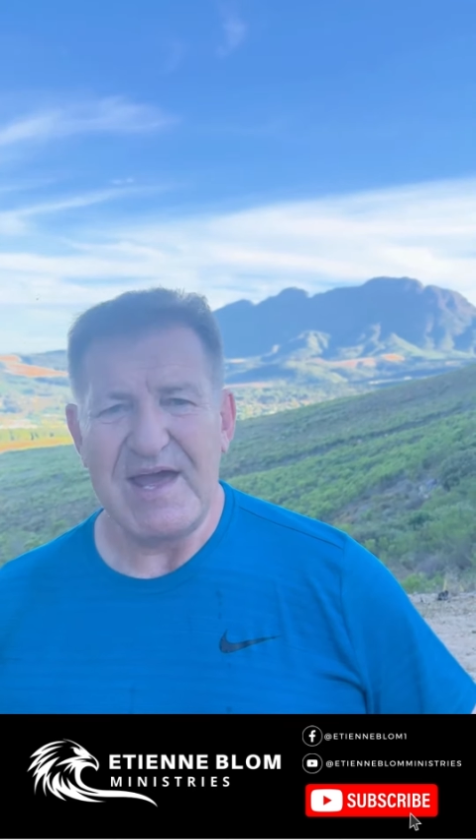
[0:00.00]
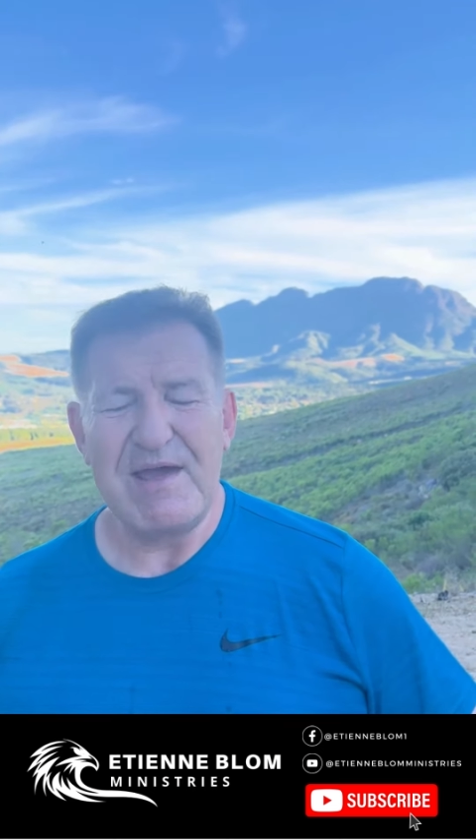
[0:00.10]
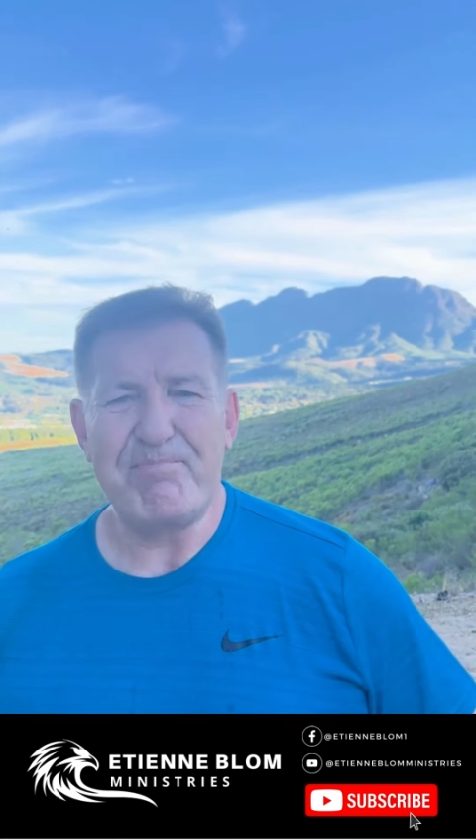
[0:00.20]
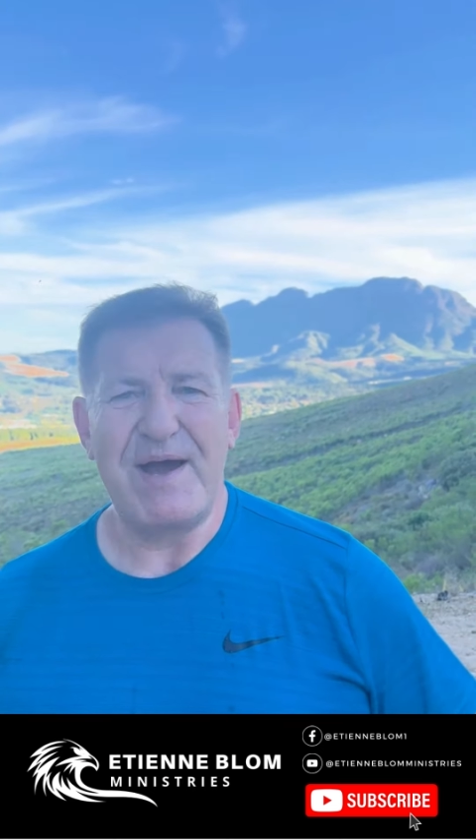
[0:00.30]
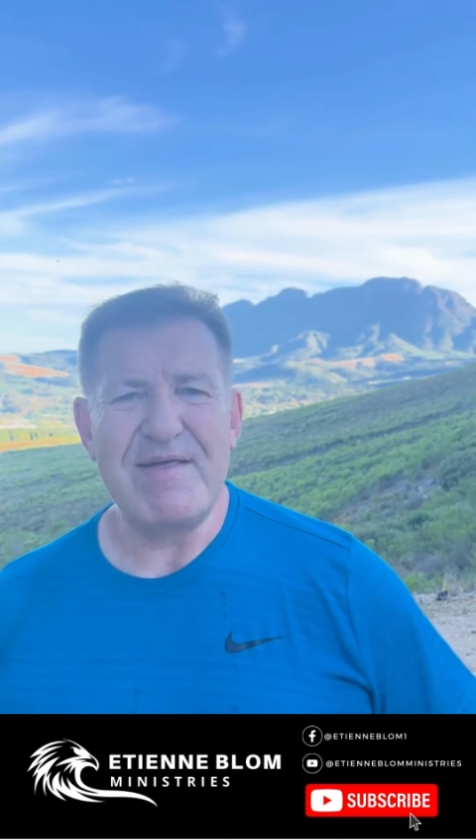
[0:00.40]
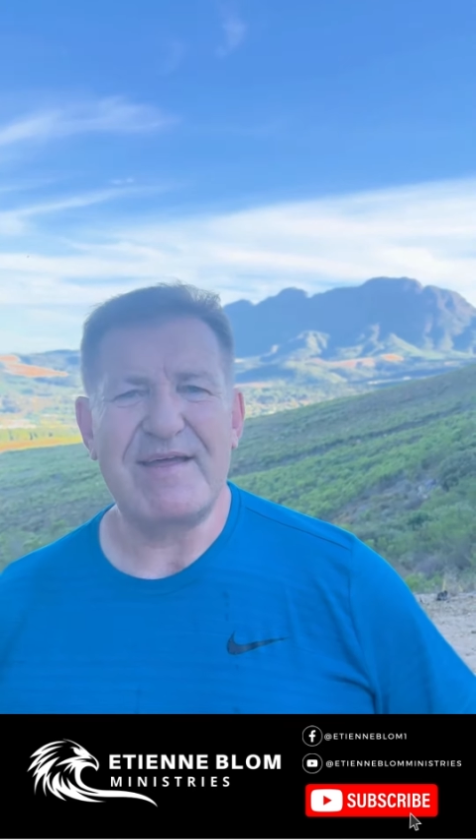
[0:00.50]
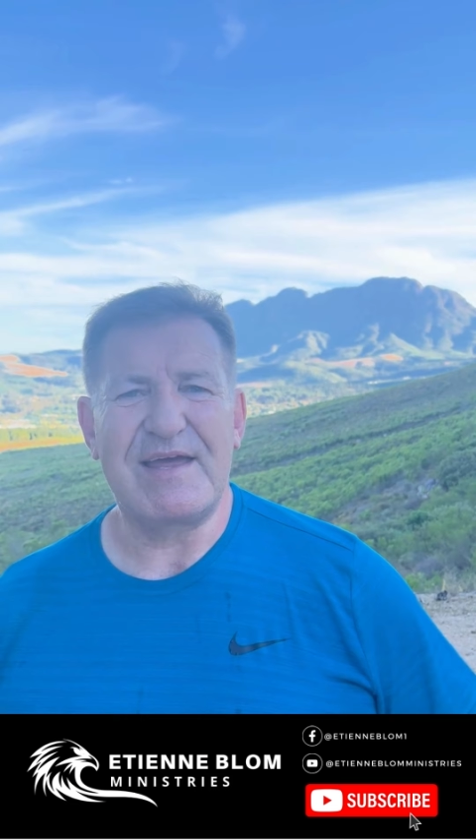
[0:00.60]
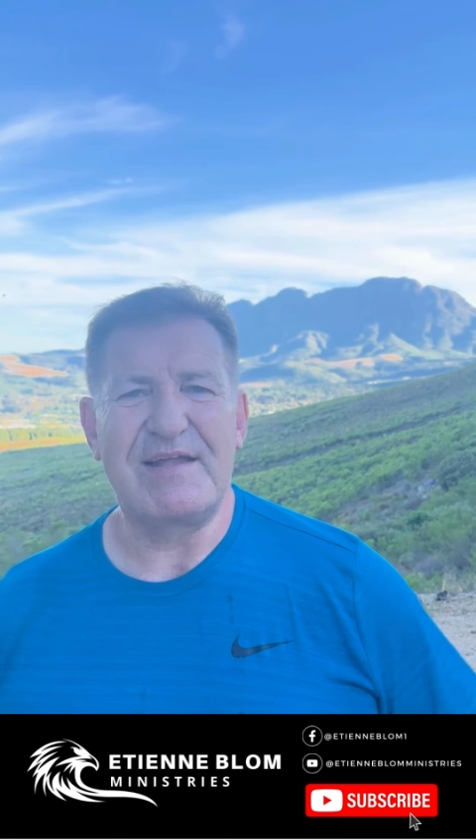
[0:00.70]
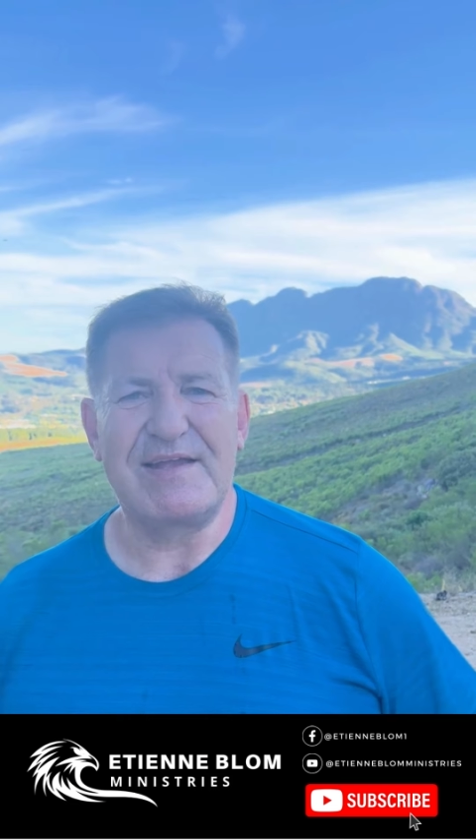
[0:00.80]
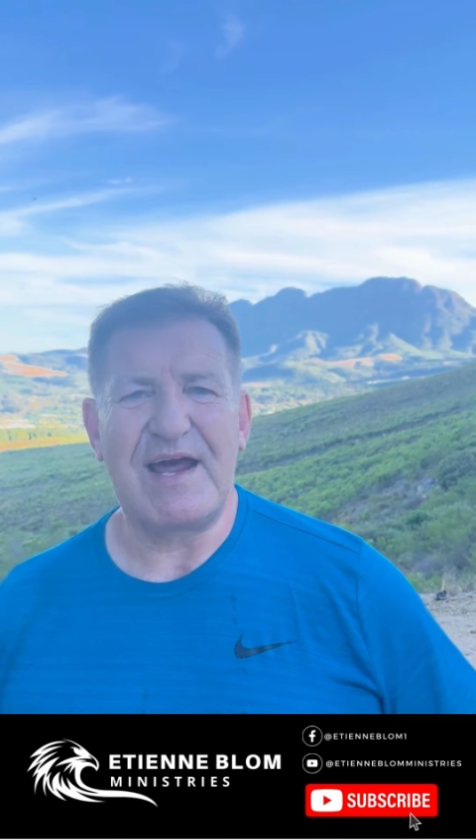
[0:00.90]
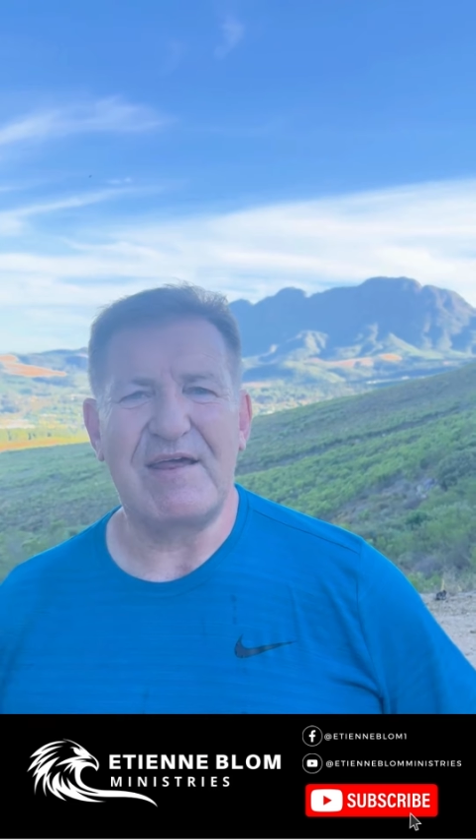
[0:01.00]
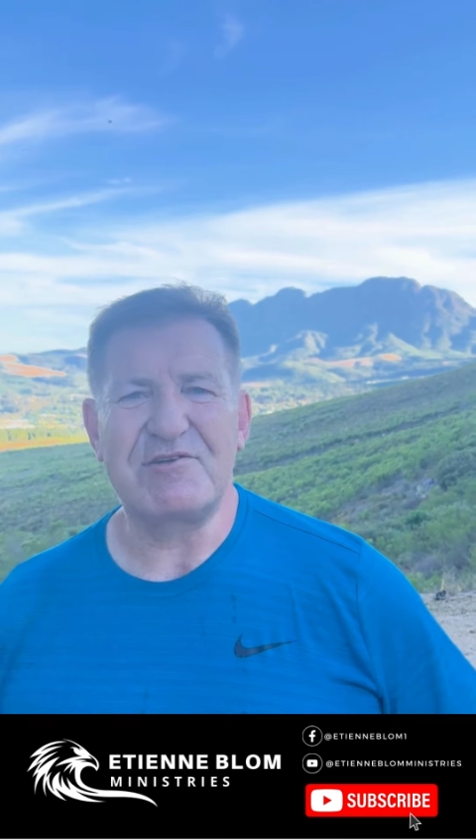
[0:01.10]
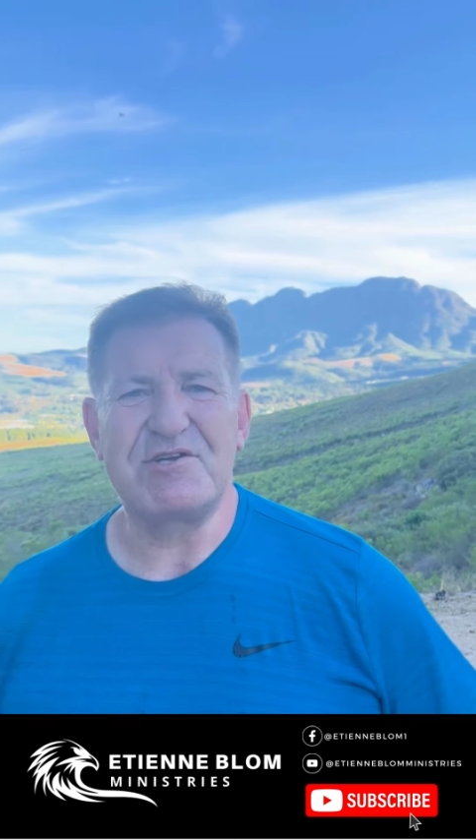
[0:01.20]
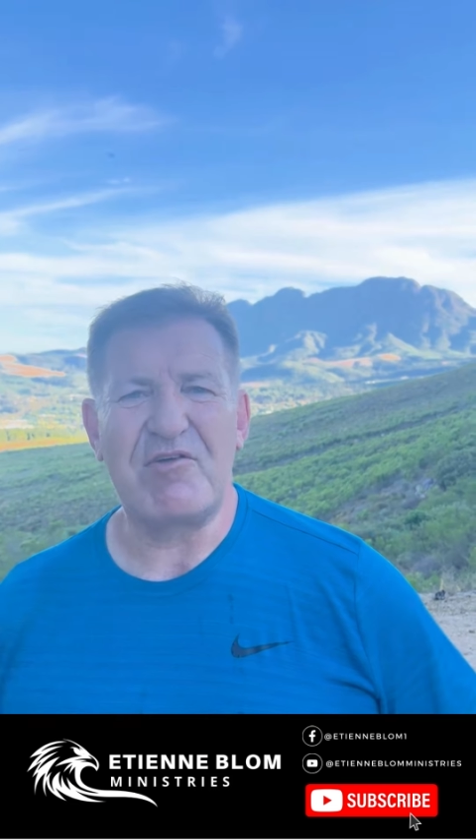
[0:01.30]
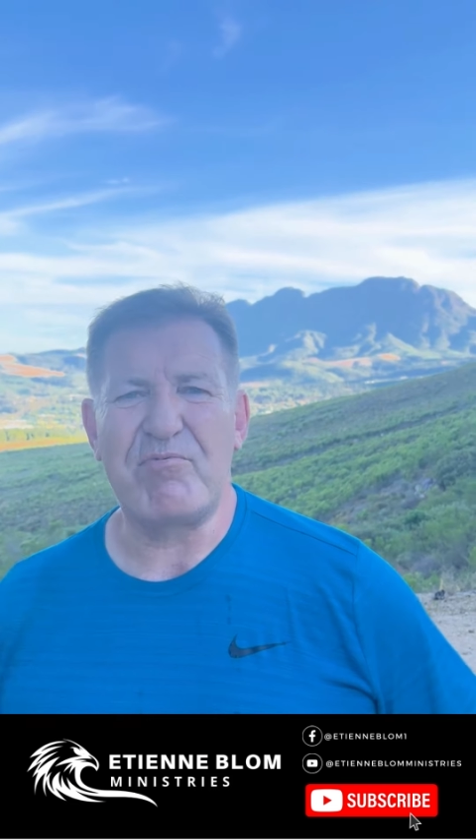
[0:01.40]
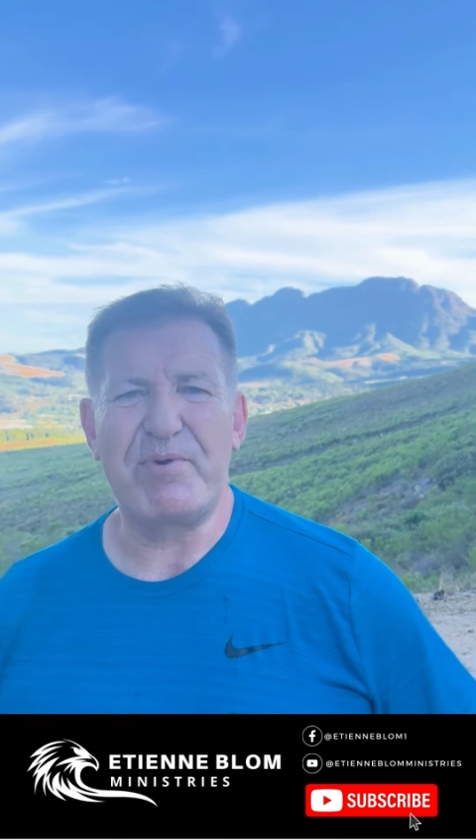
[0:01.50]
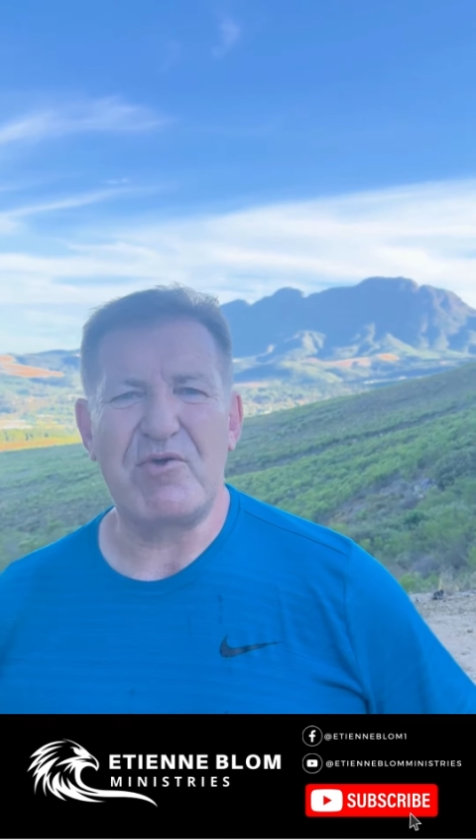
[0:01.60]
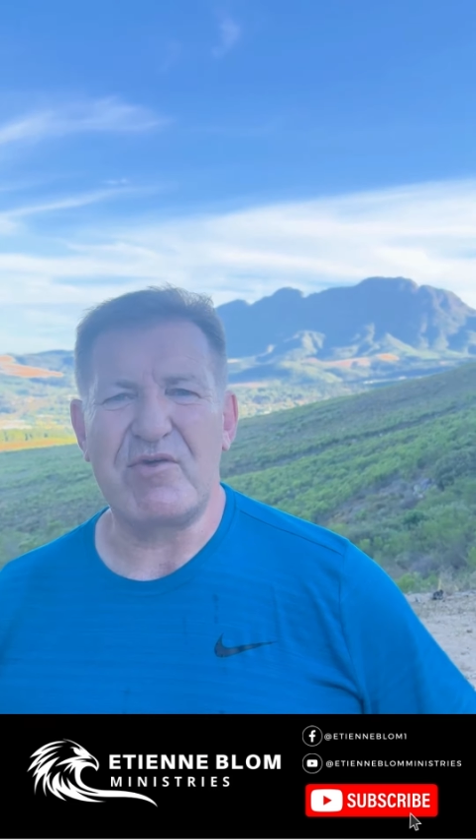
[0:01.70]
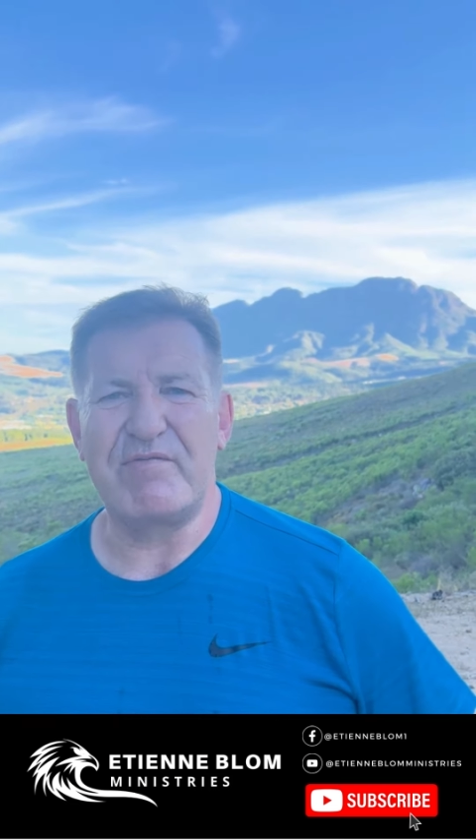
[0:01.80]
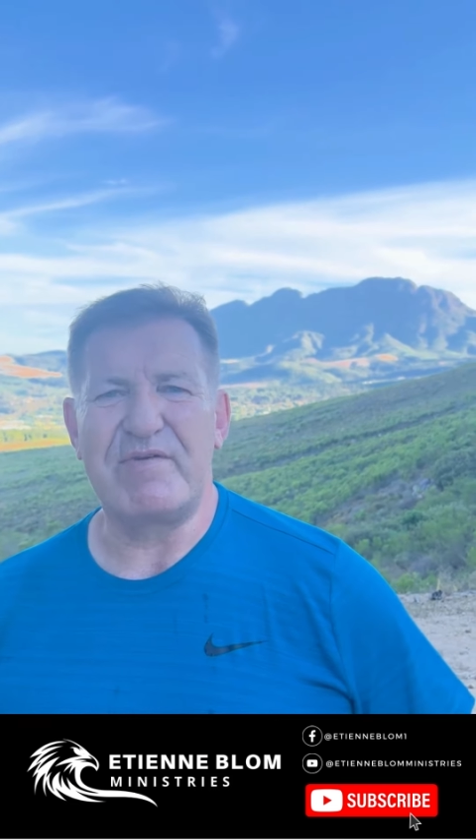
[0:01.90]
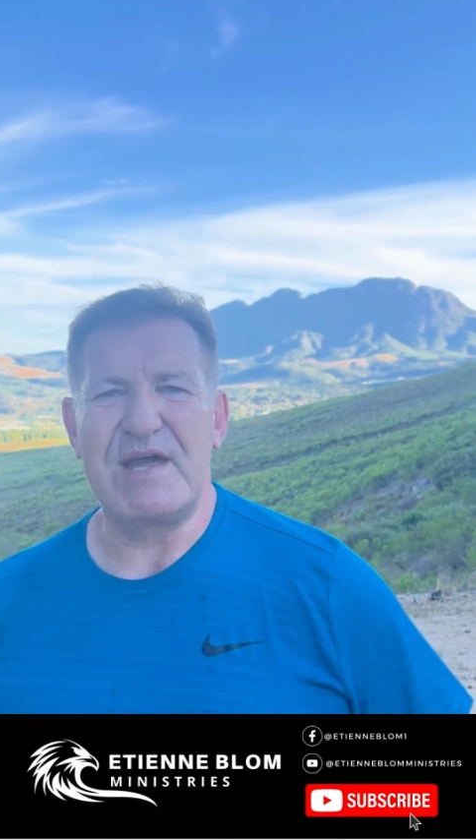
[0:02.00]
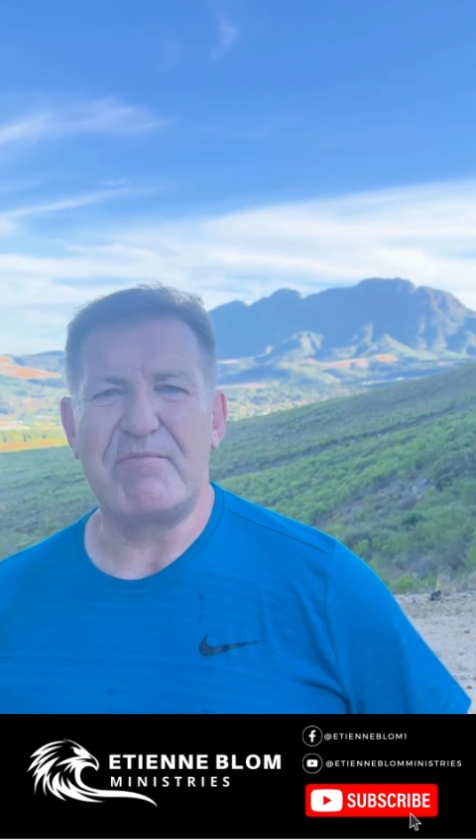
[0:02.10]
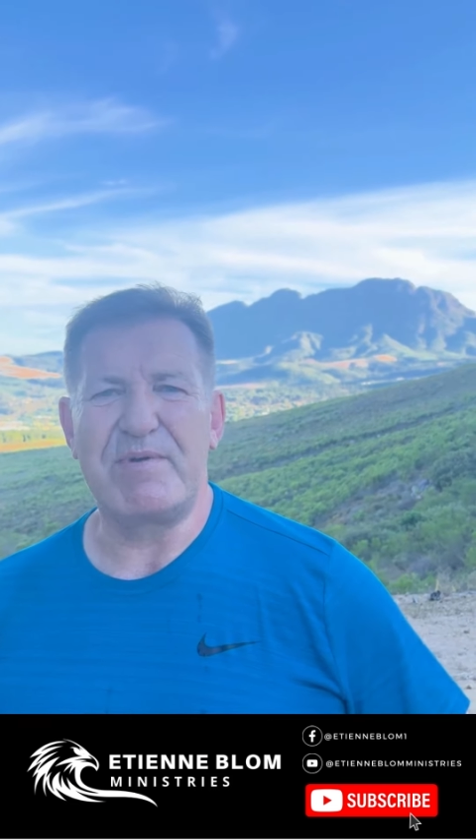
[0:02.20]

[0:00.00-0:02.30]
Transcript: he basically tells us, just persevere,